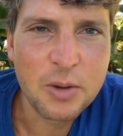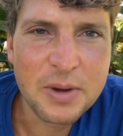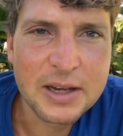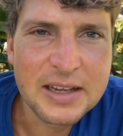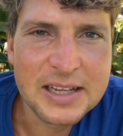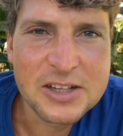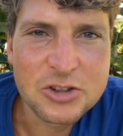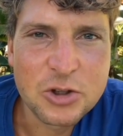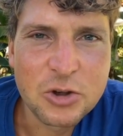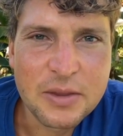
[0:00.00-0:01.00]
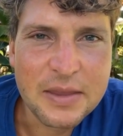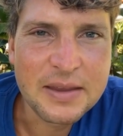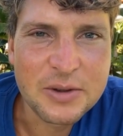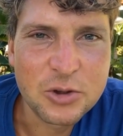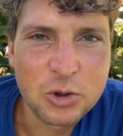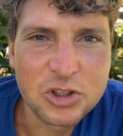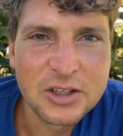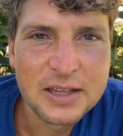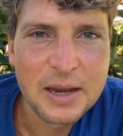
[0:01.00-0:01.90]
million next year, you're just not